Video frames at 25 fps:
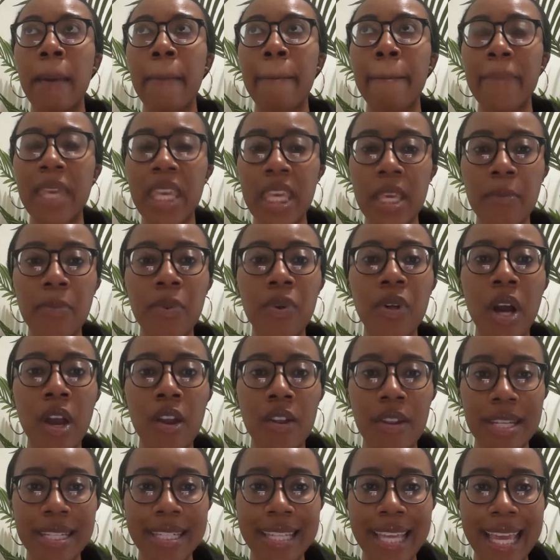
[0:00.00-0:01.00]
people are
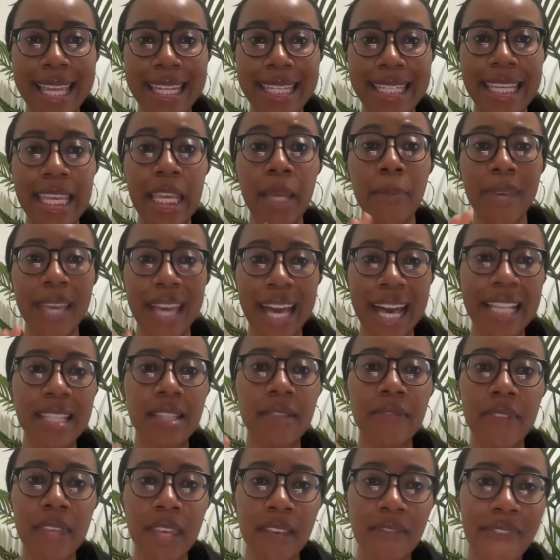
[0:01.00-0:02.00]
attending because
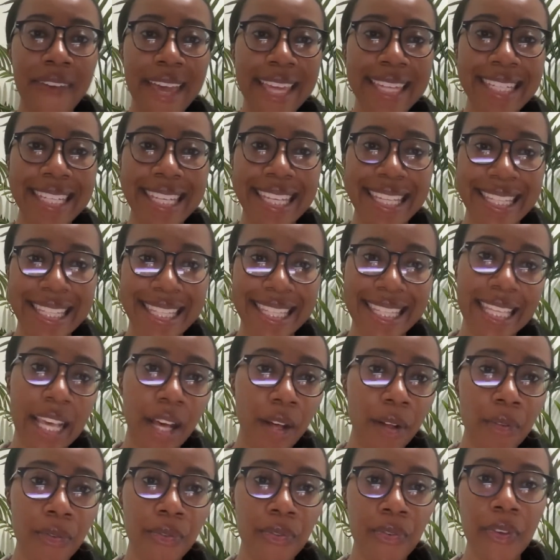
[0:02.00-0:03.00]
of the event
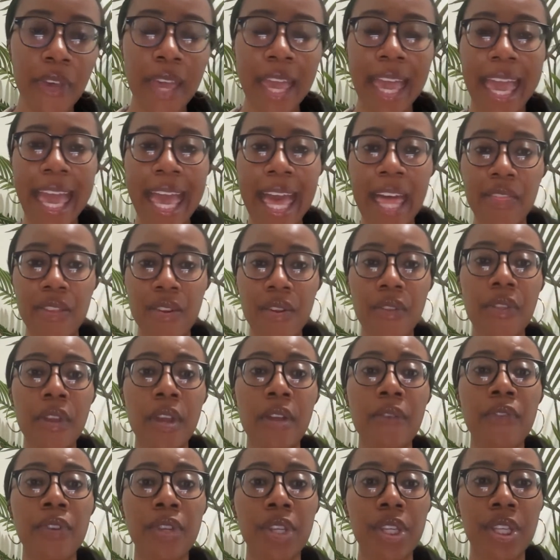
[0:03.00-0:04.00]
itself and they're
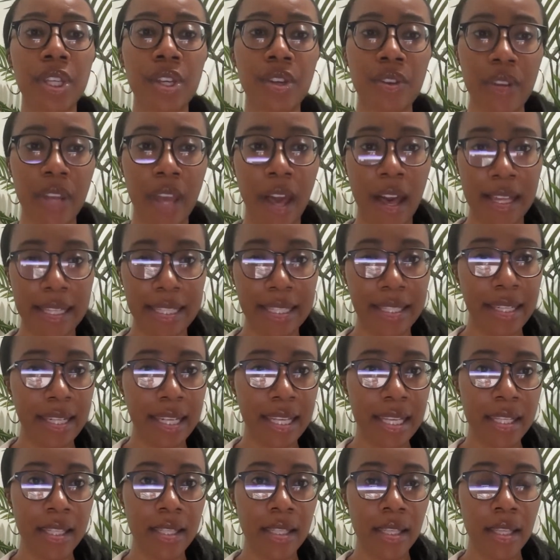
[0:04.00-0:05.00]
there for curiosity's